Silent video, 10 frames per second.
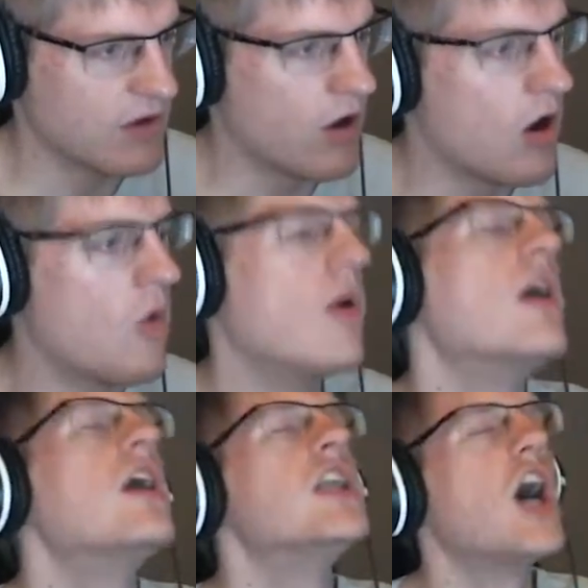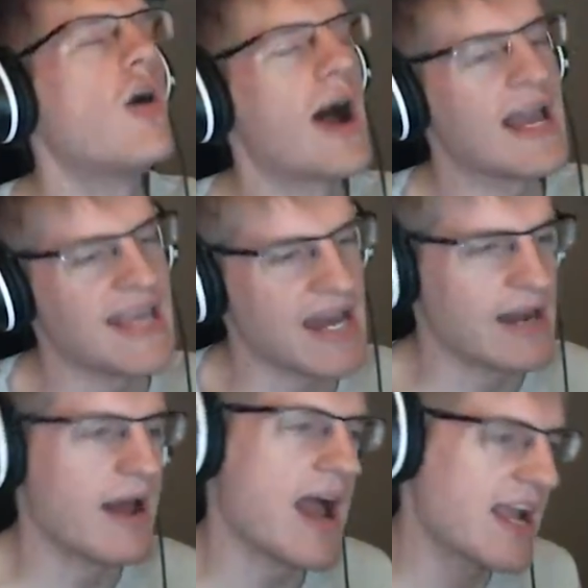Oh, no, I get
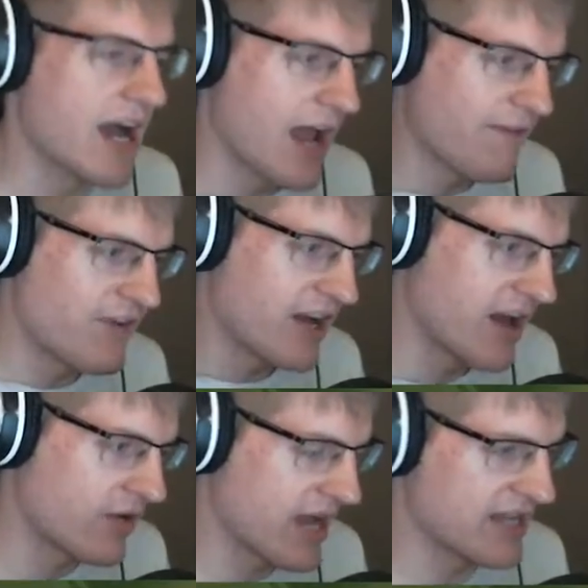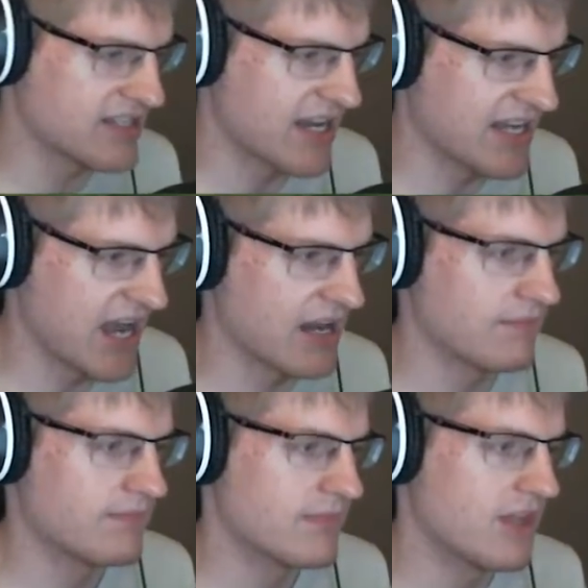it. I got it. I figured it out, guys. I got it.
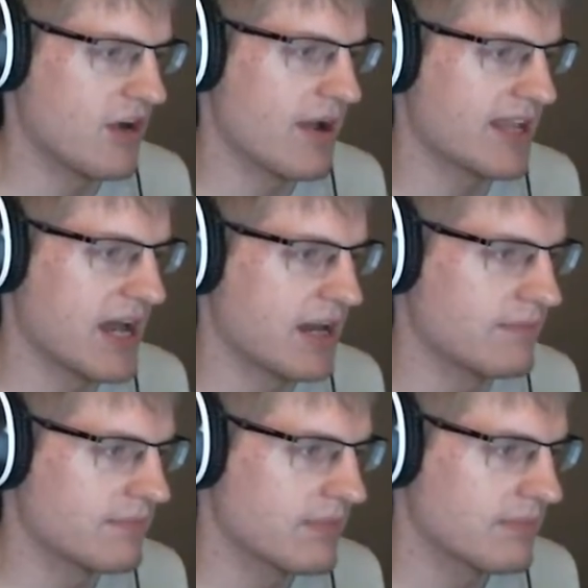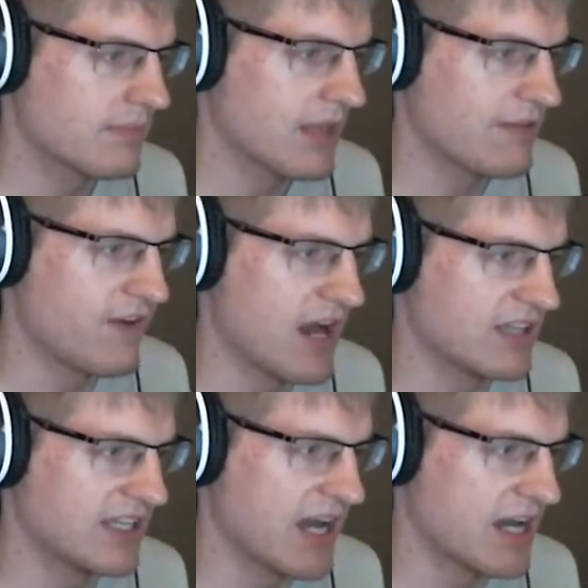No, I got it. I
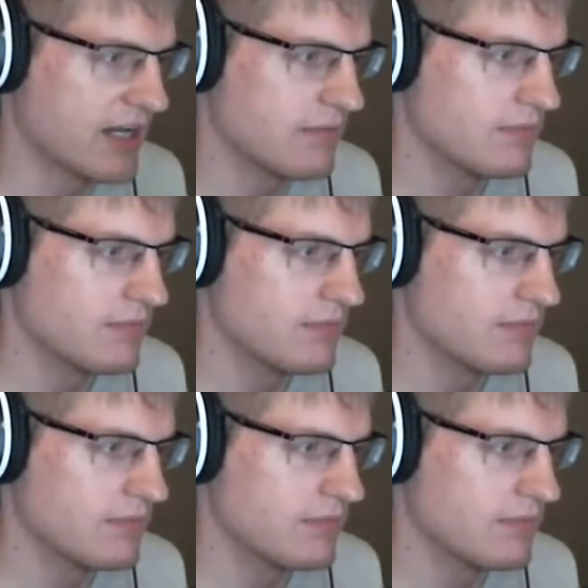finally got it.